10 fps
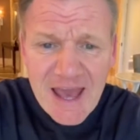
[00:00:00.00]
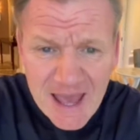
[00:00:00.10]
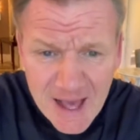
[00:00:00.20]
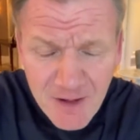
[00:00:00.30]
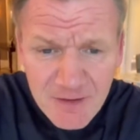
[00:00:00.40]

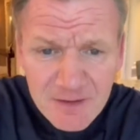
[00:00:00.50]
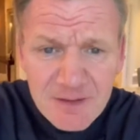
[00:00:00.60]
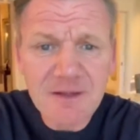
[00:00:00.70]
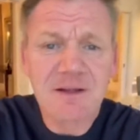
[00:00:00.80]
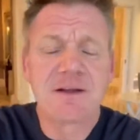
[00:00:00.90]
hell?
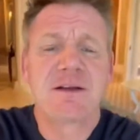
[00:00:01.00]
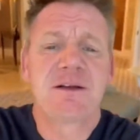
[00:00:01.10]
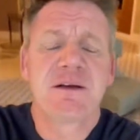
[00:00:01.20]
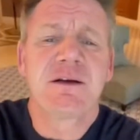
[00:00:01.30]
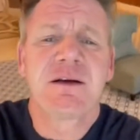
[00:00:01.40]
Popsicle
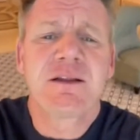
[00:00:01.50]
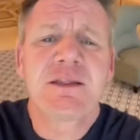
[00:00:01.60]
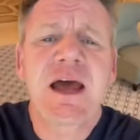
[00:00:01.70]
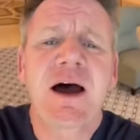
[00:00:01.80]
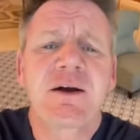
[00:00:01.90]
stick in there
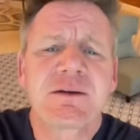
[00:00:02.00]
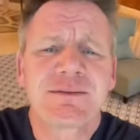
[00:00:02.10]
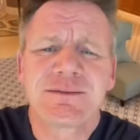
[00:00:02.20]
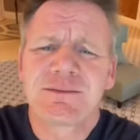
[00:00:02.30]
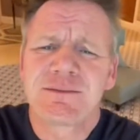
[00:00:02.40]
and no.
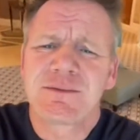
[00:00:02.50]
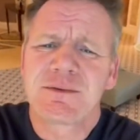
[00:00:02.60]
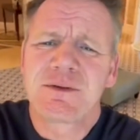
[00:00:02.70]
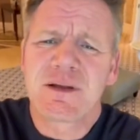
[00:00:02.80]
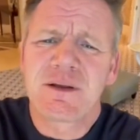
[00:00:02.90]
some
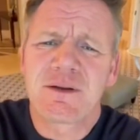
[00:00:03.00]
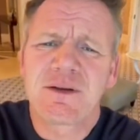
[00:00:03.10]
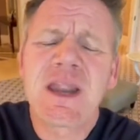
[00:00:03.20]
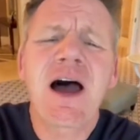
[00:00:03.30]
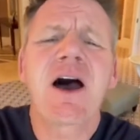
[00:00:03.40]
melted chocolate.
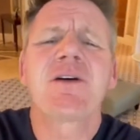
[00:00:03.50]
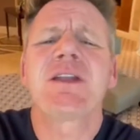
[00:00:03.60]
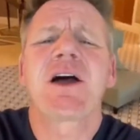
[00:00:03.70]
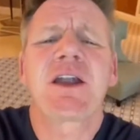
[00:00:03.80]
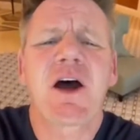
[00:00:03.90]
no,
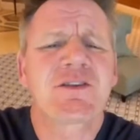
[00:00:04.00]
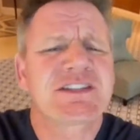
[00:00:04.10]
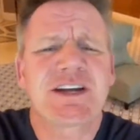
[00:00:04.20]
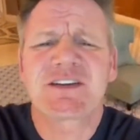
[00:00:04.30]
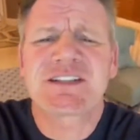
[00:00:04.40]
no, no.
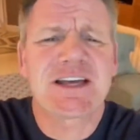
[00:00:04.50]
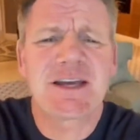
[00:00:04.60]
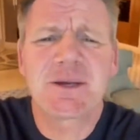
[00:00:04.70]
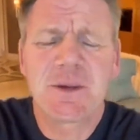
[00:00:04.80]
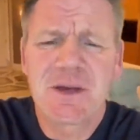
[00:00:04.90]

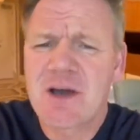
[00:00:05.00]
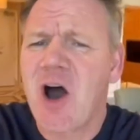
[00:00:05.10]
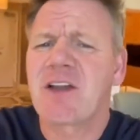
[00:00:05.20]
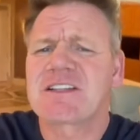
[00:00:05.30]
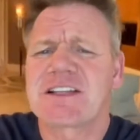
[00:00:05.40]
Seriously?
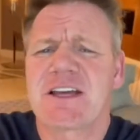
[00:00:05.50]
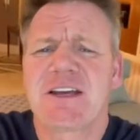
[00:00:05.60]
Honestly,